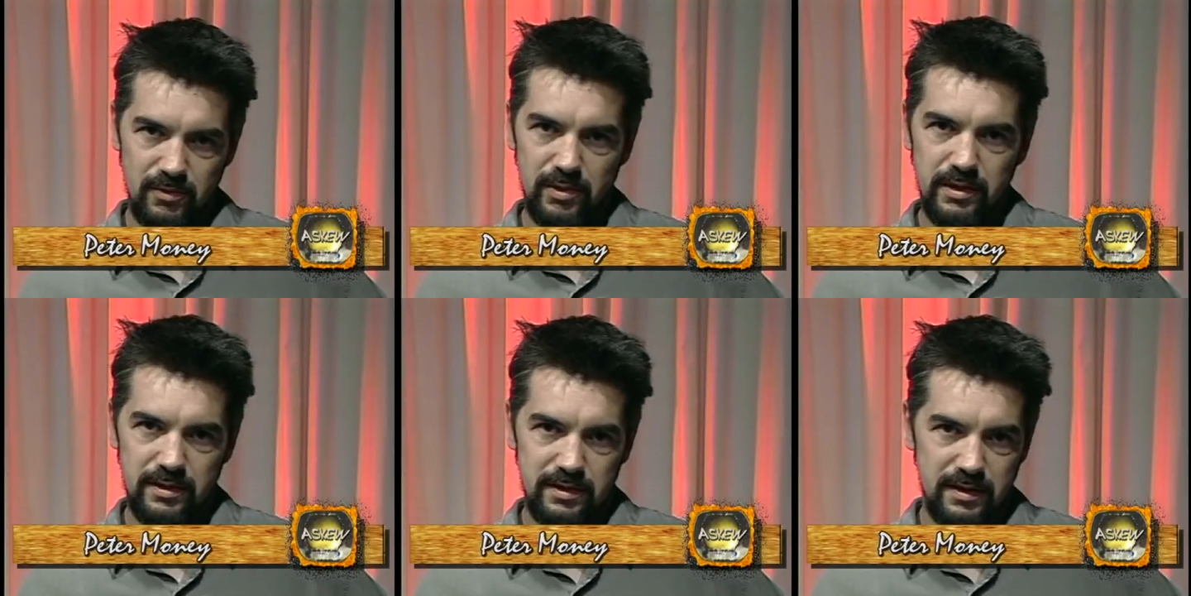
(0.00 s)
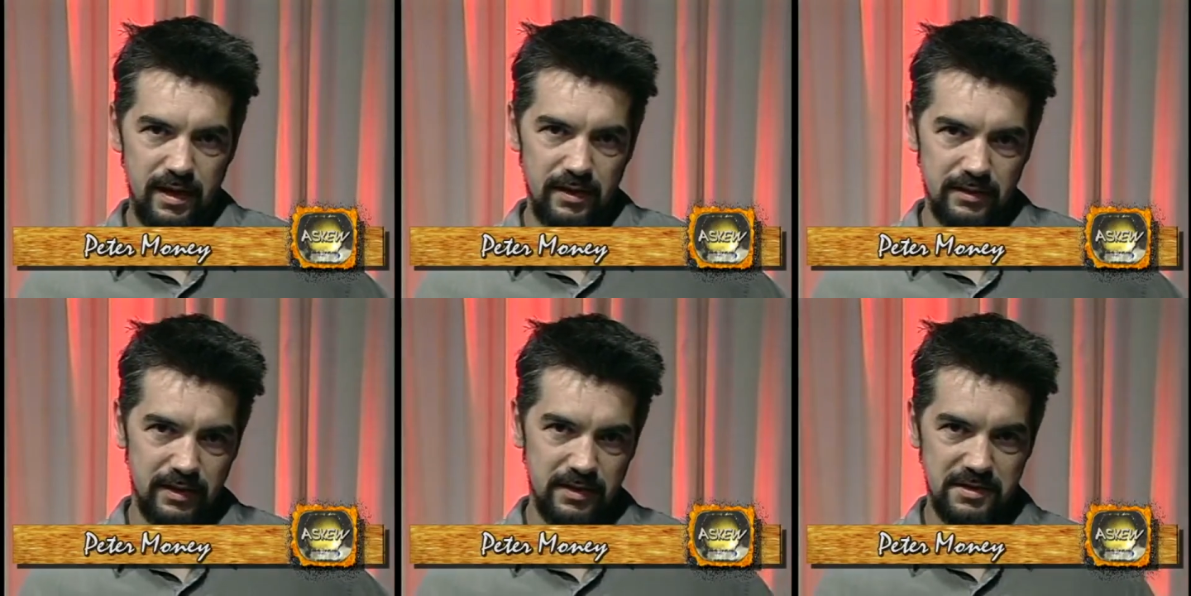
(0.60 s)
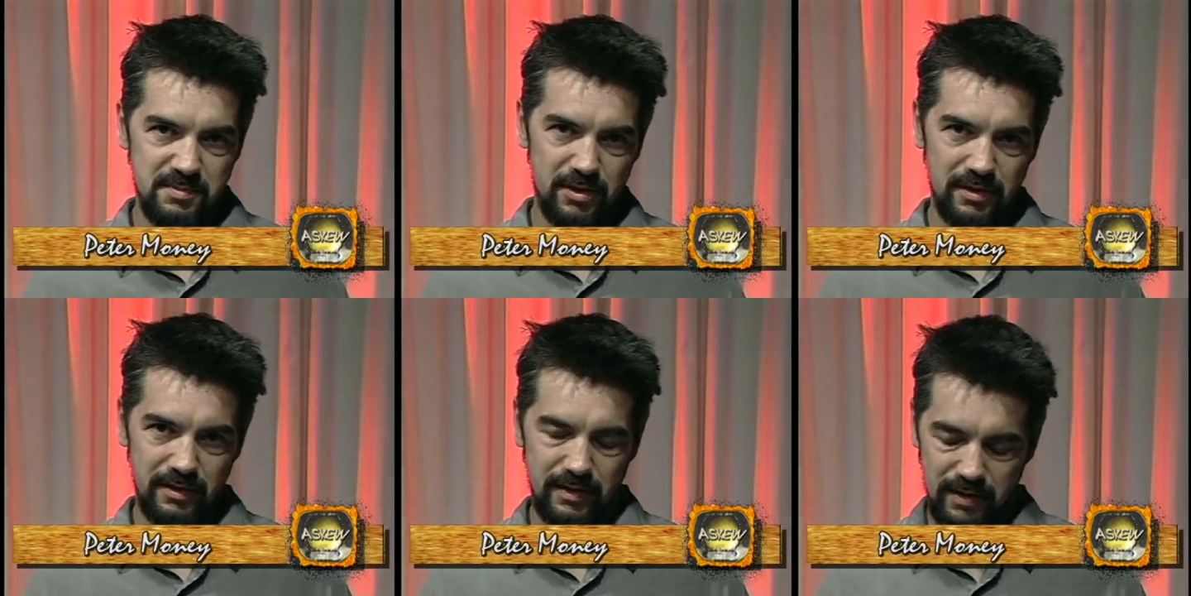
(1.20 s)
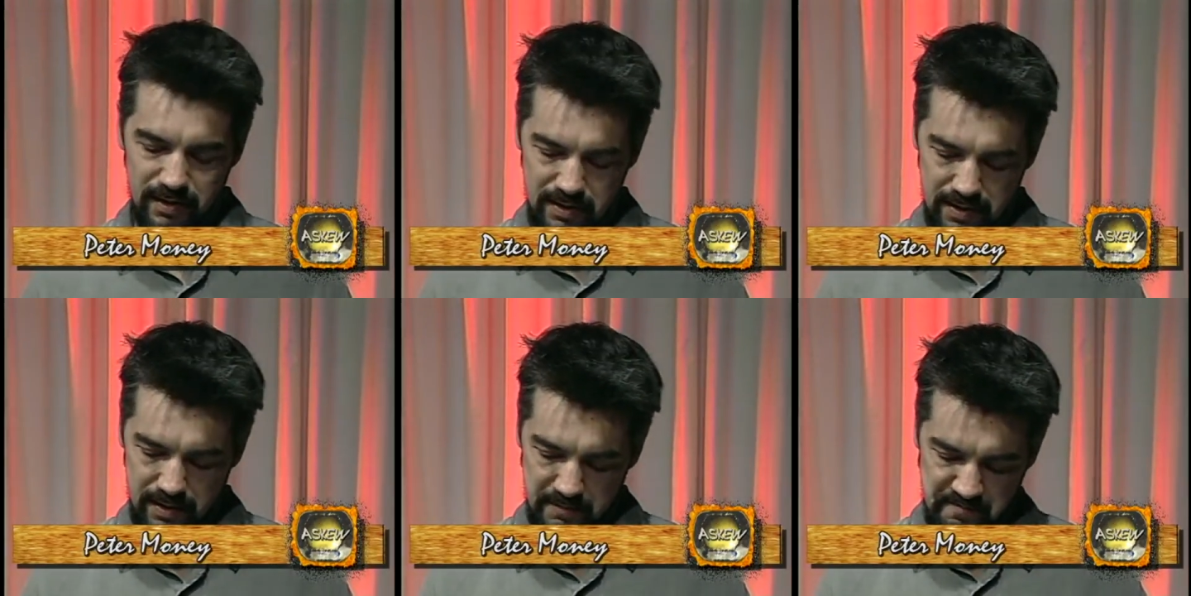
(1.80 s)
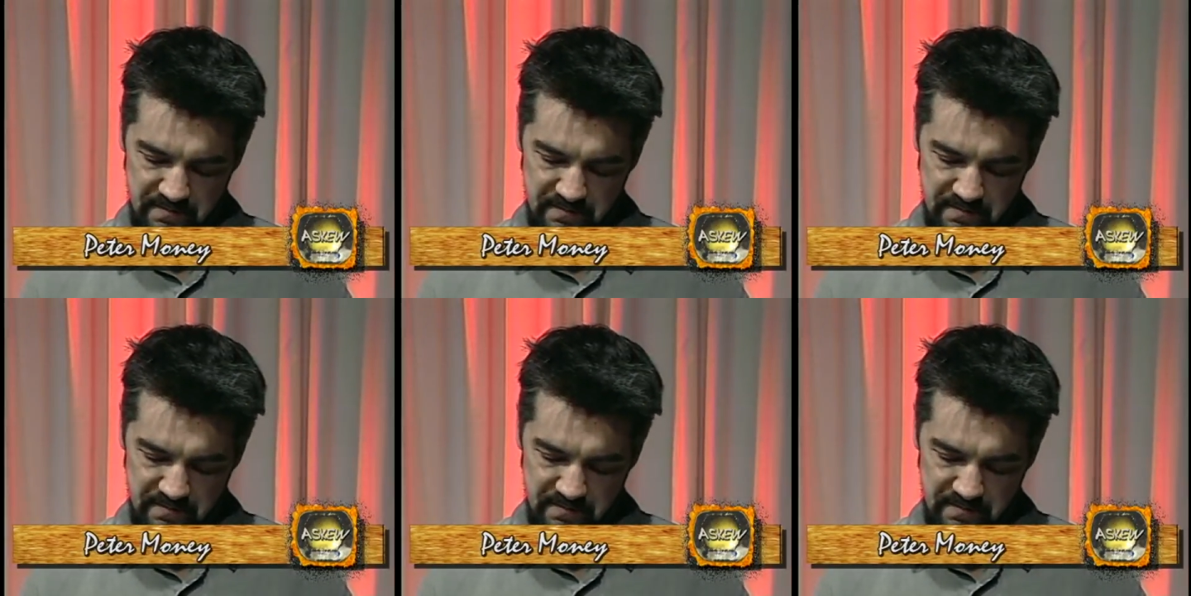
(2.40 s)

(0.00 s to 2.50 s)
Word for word: with Allen Ginsberg uh,